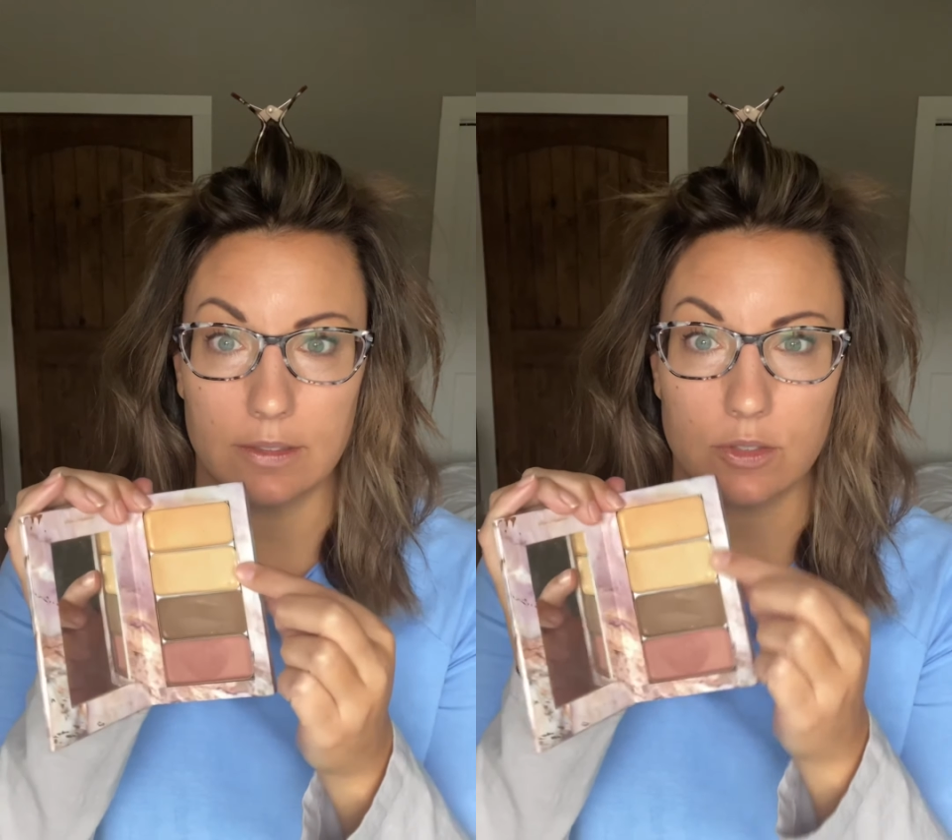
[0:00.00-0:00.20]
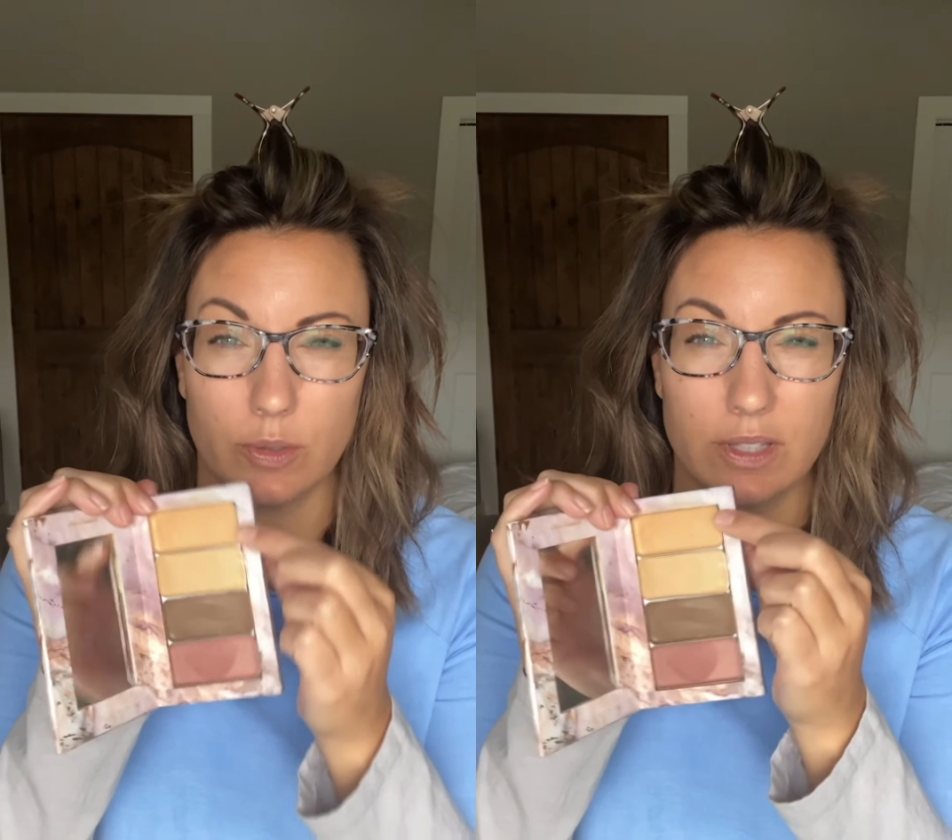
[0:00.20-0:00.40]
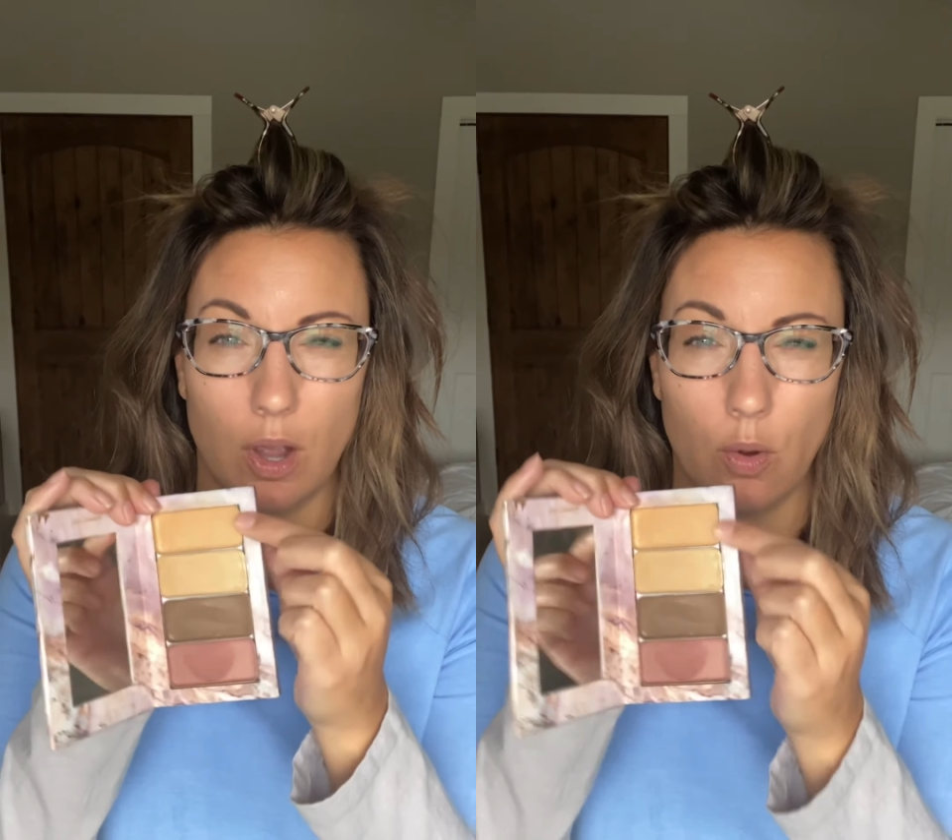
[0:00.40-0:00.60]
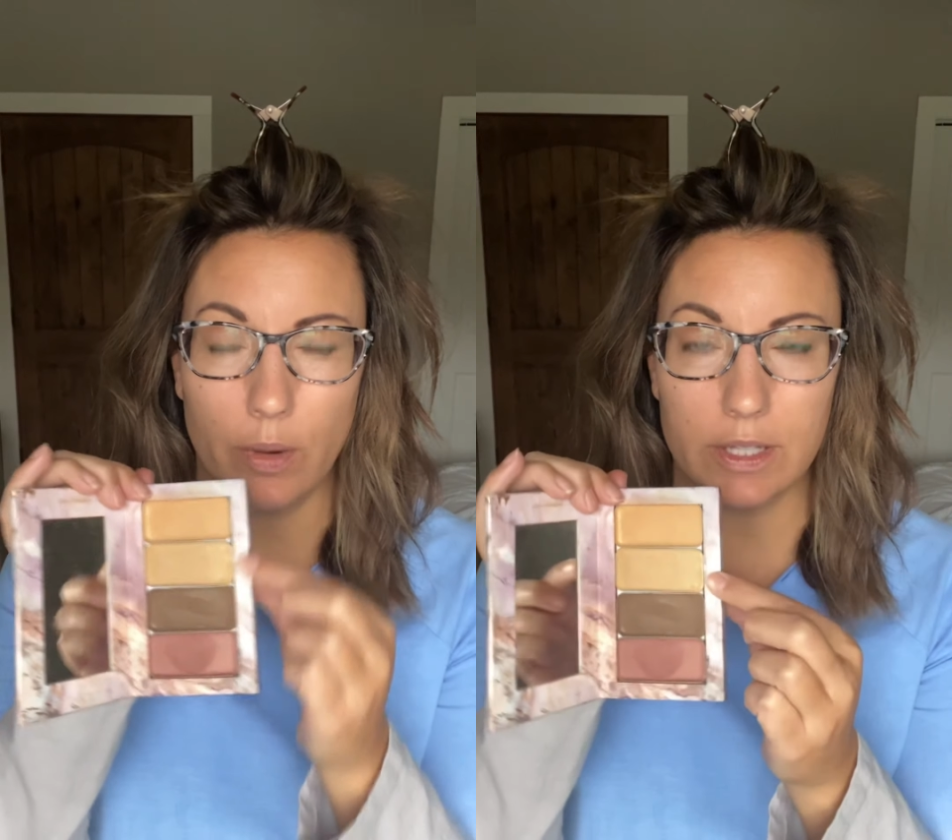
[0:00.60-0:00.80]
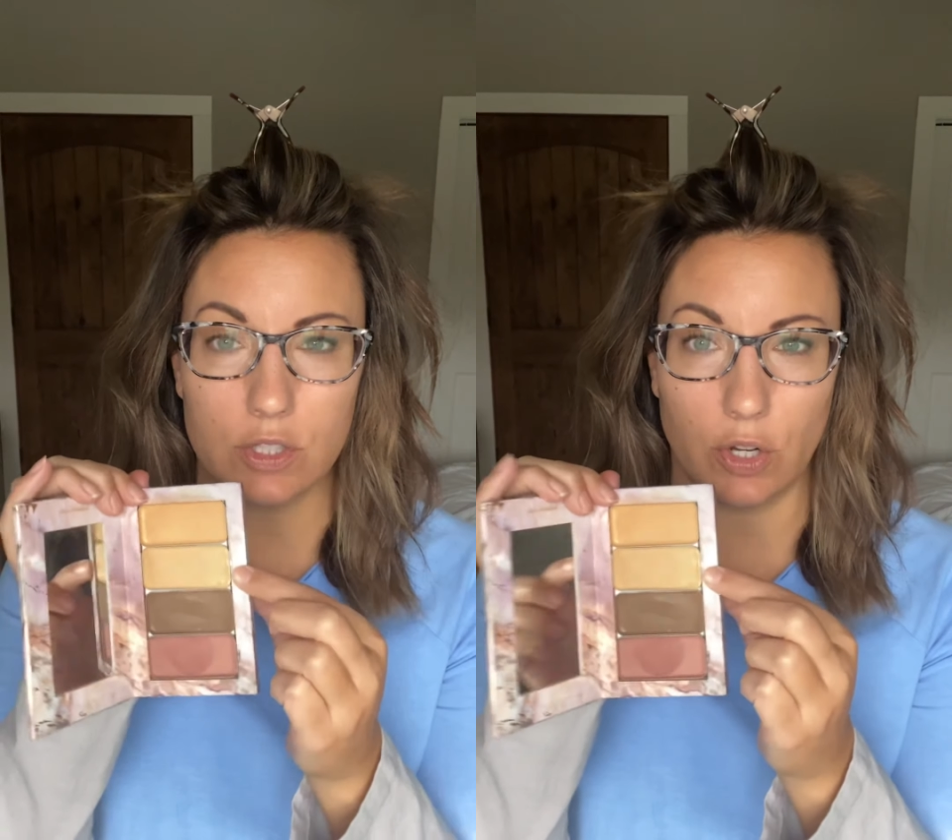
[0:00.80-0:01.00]
So it's
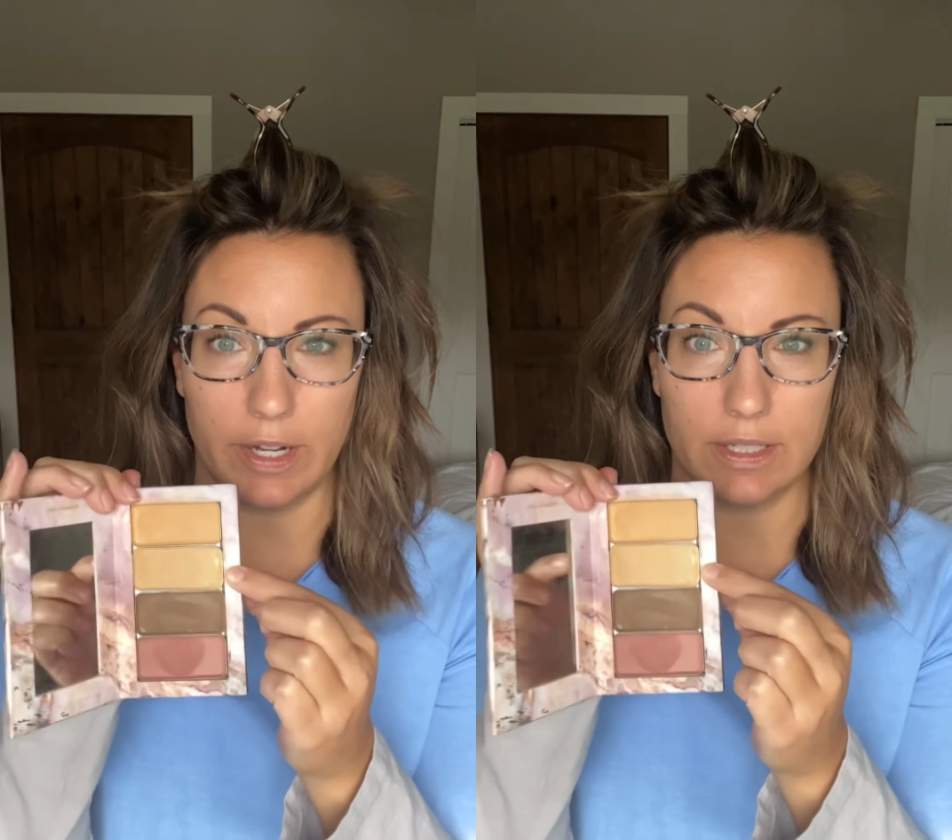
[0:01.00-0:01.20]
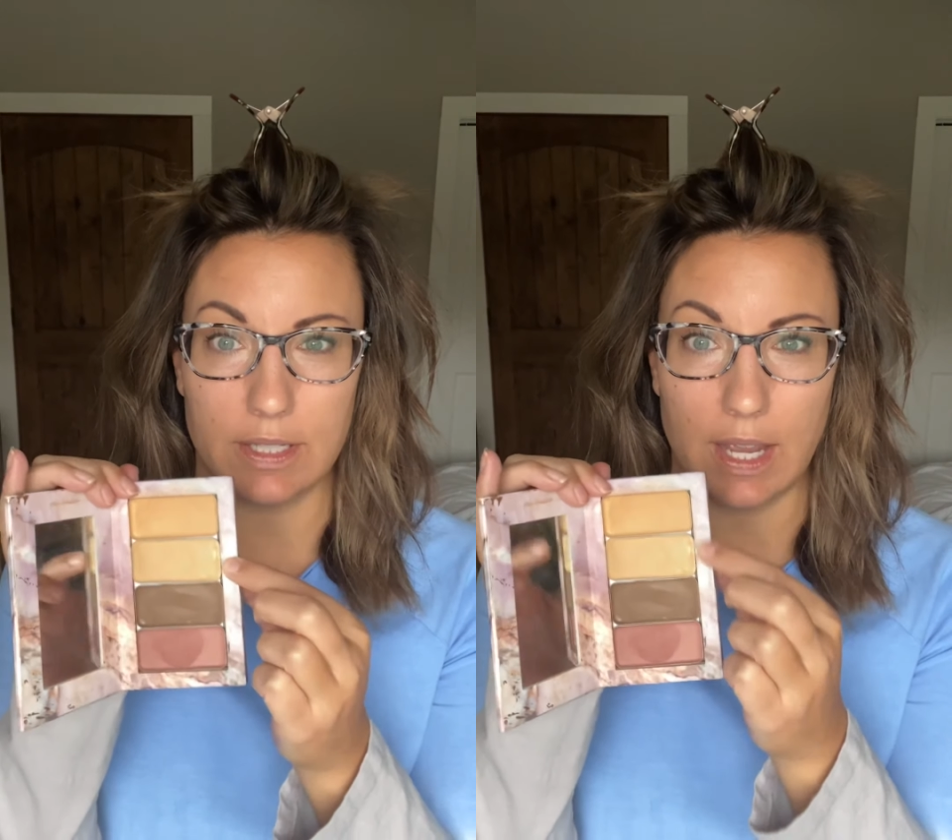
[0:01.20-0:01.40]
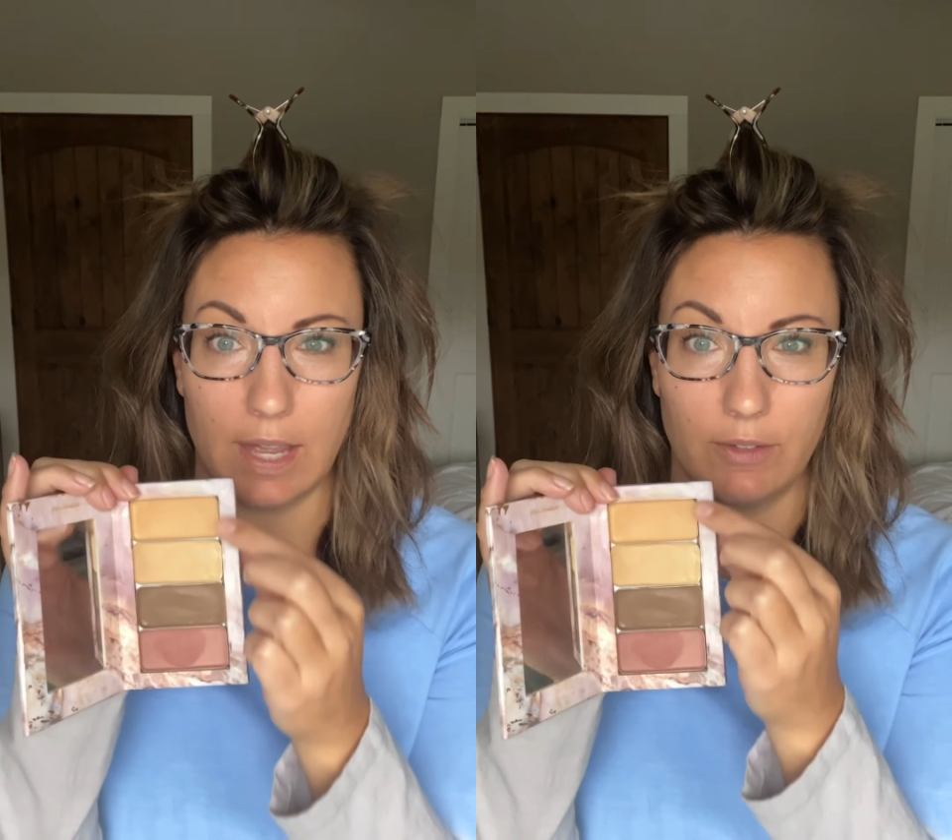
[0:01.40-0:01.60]
always great to have